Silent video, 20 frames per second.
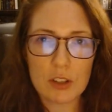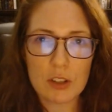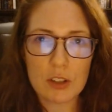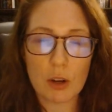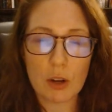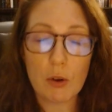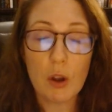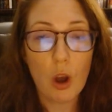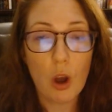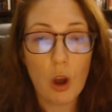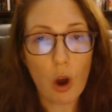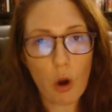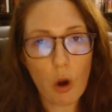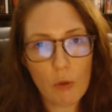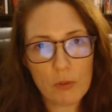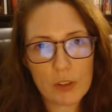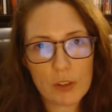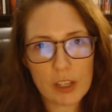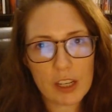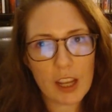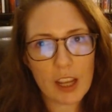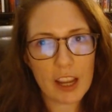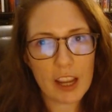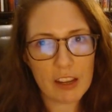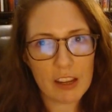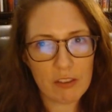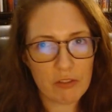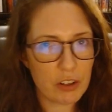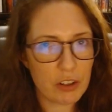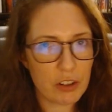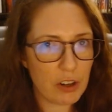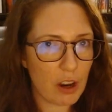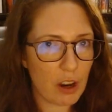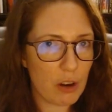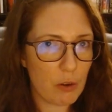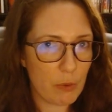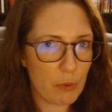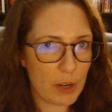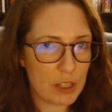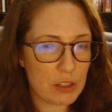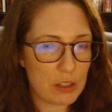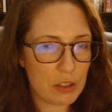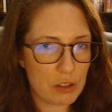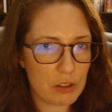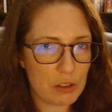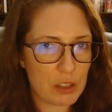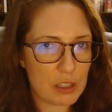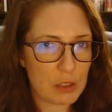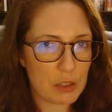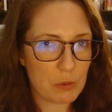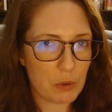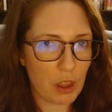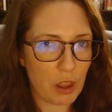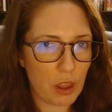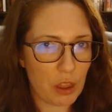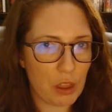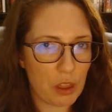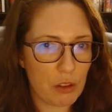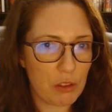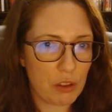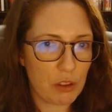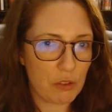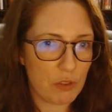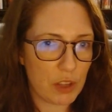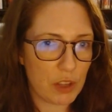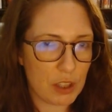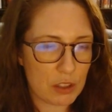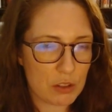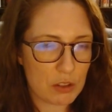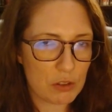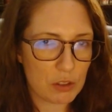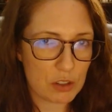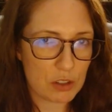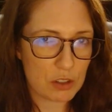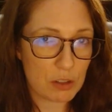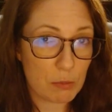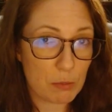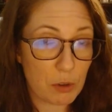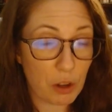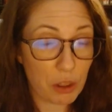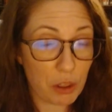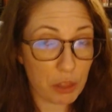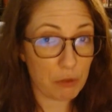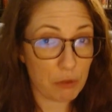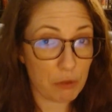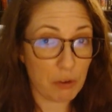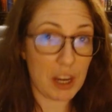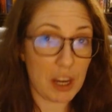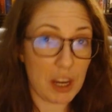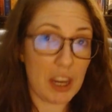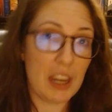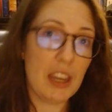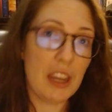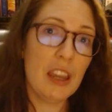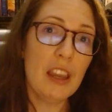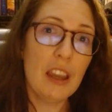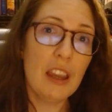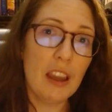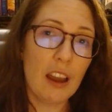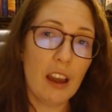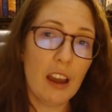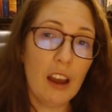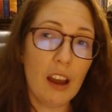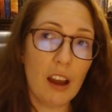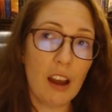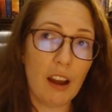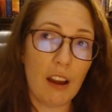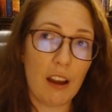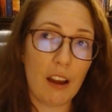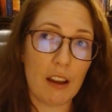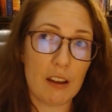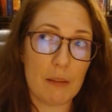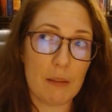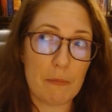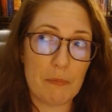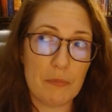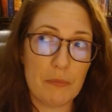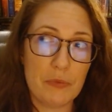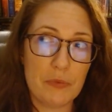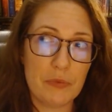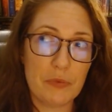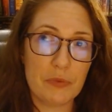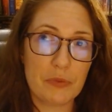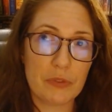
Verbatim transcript: So hopefully I can figure out a way to do this with the Fateless Trilogy Book 3. Um,